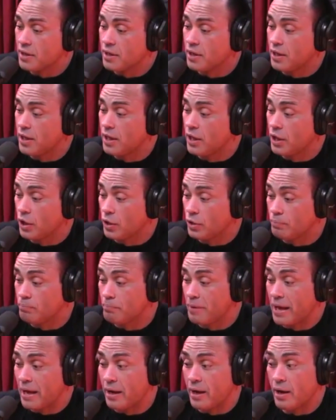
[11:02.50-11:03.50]
he could
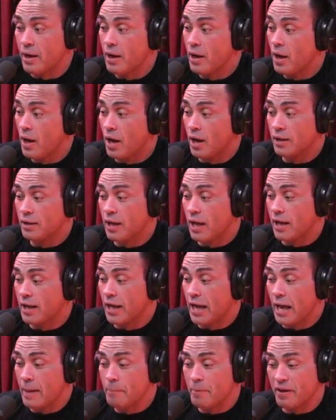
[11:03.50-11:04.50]
make a lot of
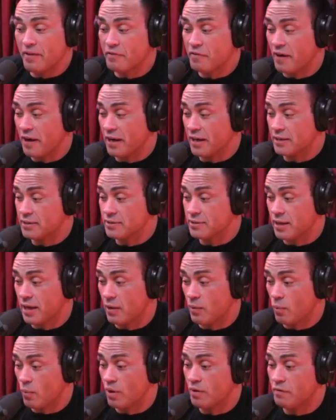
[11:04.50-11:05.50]
epic fights
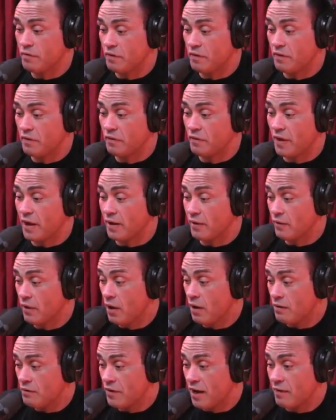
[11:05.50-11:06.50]
at 155,
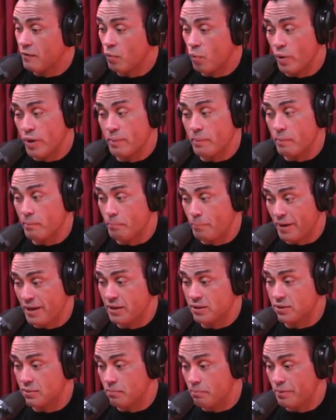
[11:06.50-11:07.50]

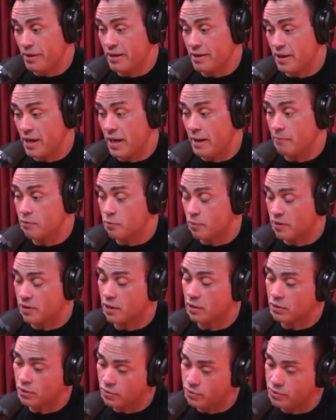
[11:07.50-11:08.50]
beat some big names, but
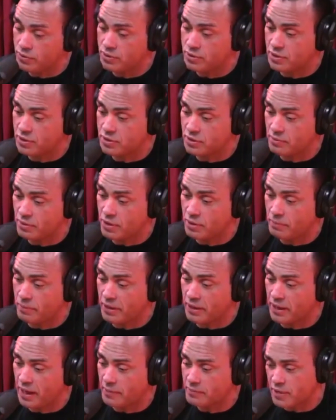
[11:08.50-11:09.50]
then lose to some other
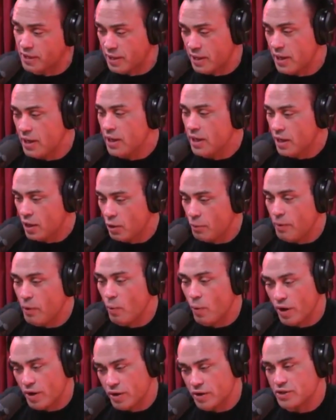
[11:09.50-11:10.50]
big names. Like, he'll be
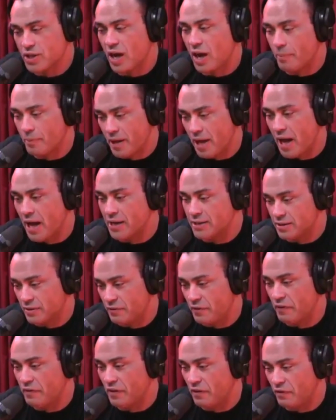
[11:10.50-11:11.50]
one of the top guys at
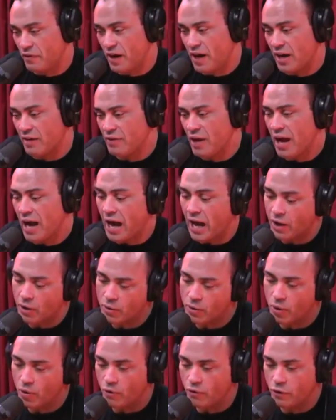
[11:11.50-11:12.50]
55. I don't
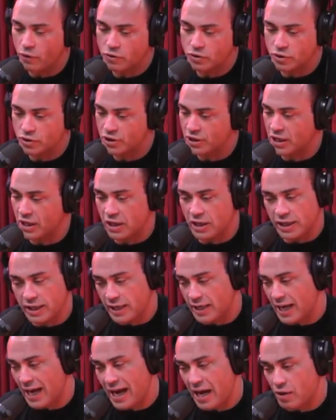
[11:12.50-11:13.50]
know if he'll just
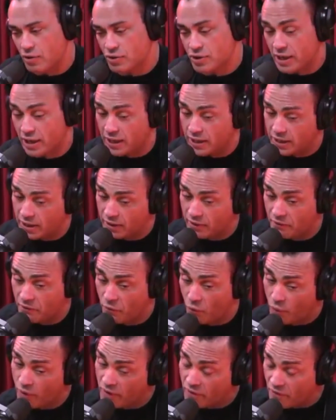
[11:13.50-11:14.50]
clean house like he did at
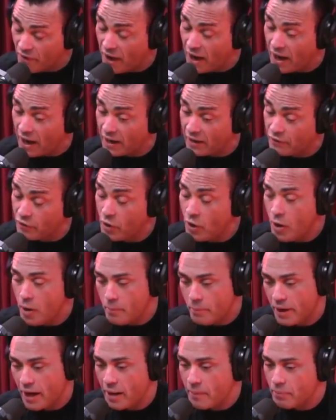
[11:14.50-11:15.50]
45,
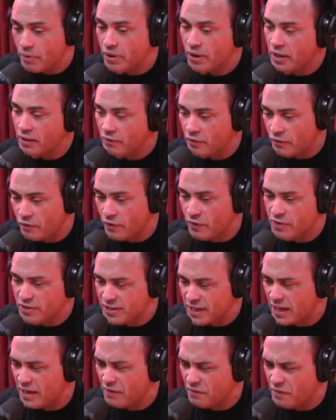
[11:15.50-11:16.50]
but I believe if he
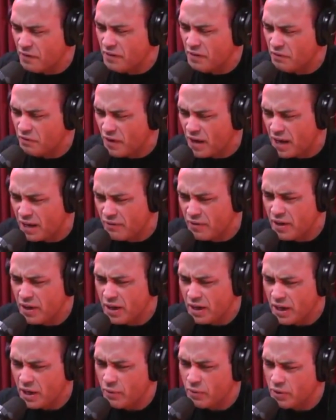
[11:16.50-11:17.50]
stayed at 55,
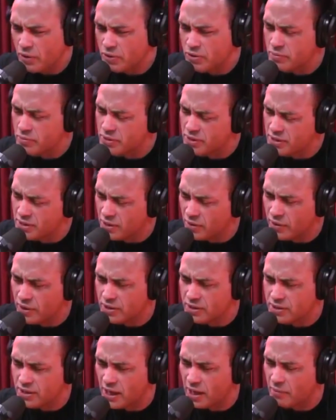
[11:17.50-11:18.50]
he would do some
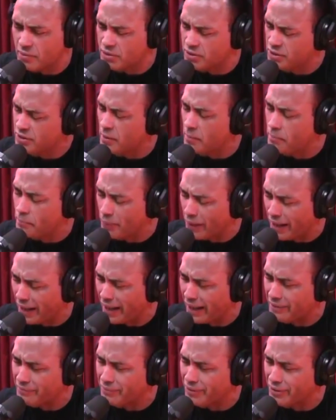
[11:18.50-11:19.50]
serious damage. He's a
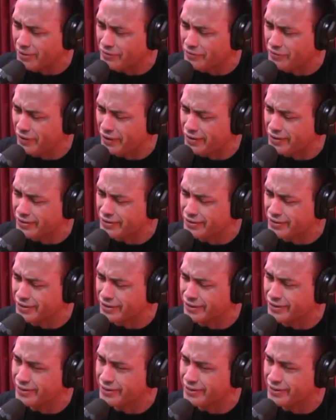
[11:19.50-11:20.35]
bad motherfucker, dude.